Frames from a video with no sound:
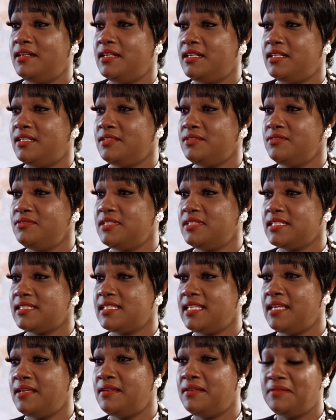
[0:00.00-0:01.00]
you just
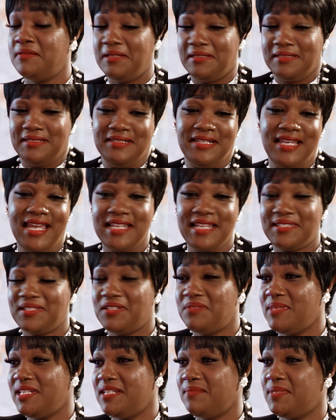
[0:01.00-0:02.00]
got so
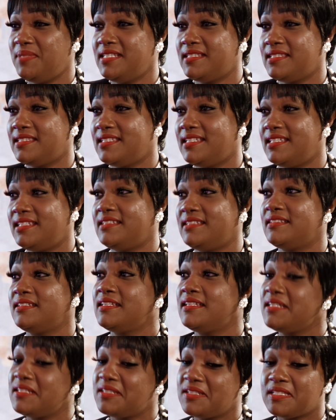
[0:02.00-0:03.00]
many pieces in
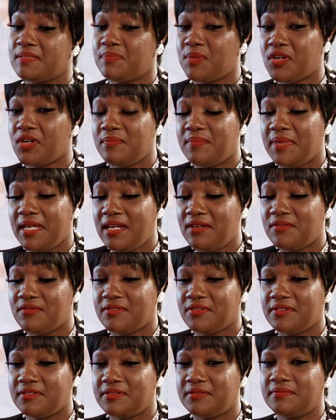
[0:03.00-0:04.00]
the spare
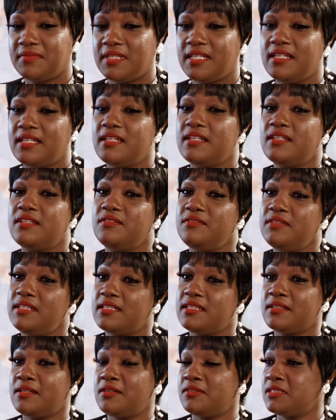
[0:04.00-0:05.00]
bedroom. You need
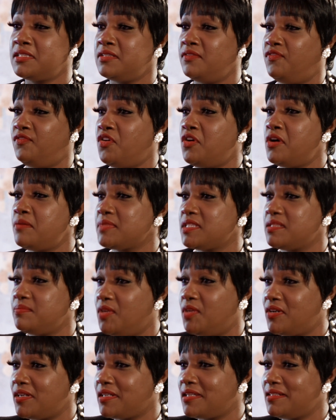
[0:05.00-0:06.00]
to go to the farmer's
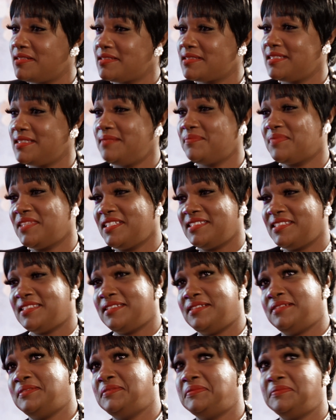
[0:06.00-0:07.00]
market or something.
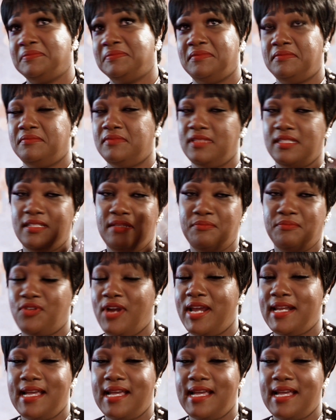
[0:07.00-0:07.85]
So bright